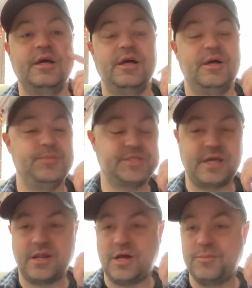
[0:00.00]
Um, it's
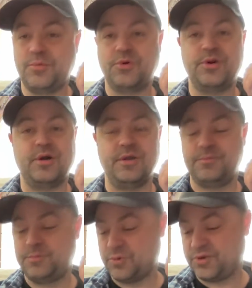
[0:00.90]
got onboard
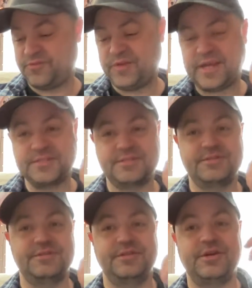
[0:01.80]
onboard
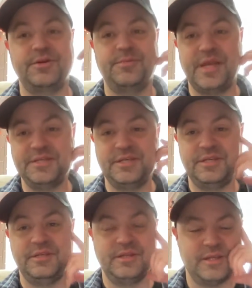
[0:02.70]
effects that are
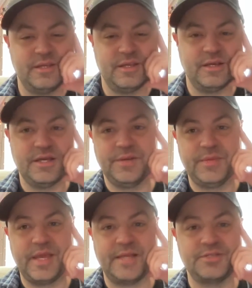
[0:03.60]
amazing. Um,
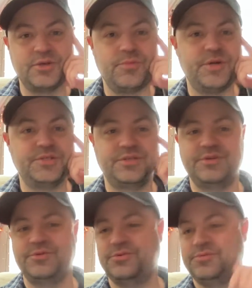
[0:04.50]
they add so much
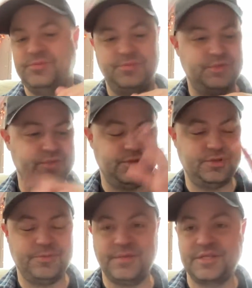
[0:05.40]
to
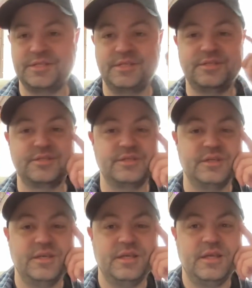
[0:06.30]
your mixes.
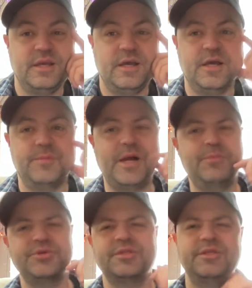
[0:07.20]
Um, I
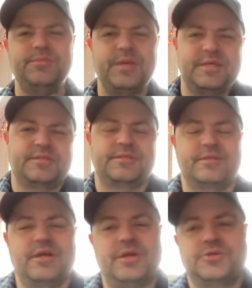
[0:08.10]
mostly
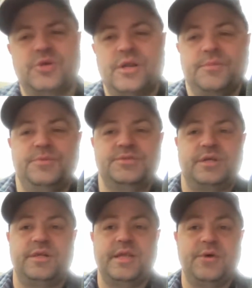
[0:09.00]
mix electronic
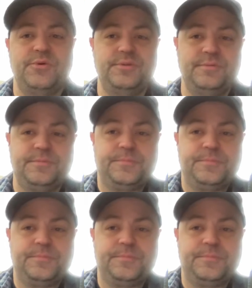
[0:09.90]
music on that one.